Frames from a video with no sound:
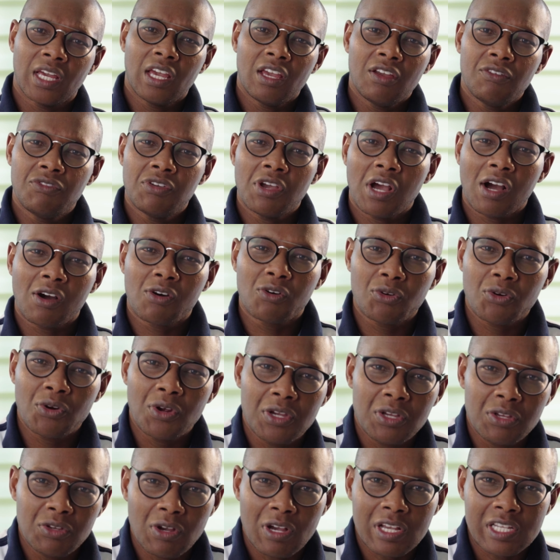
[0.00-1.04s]
If you are
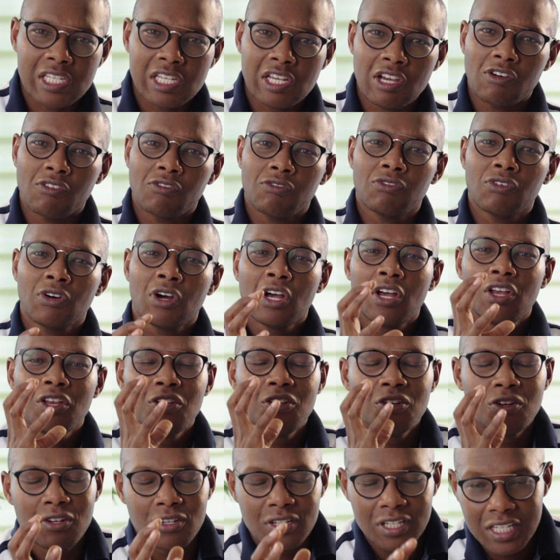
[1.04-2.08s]
growing yourself,
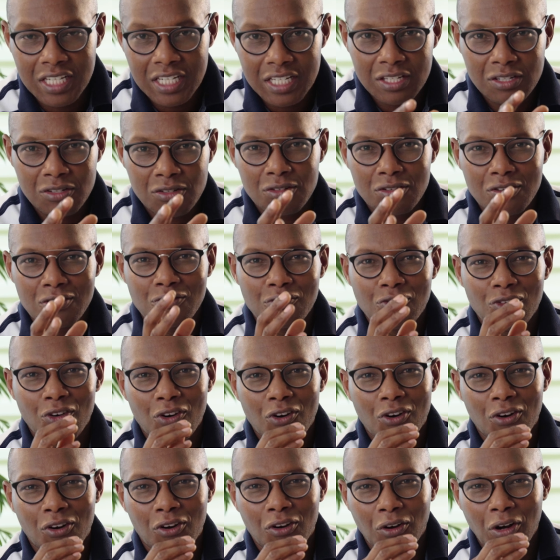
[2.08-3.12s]
you'll need to look
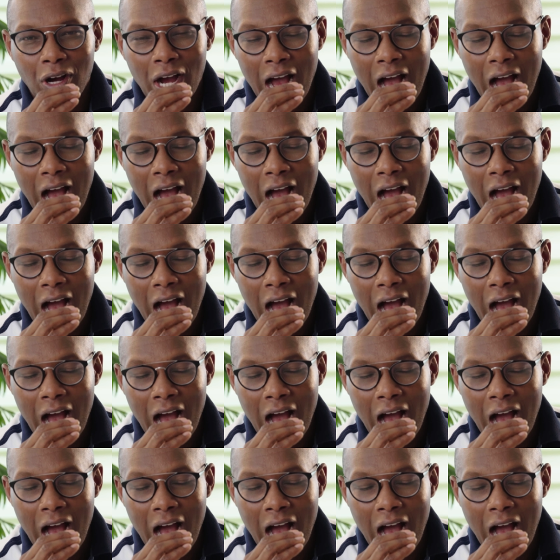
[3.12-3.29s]
for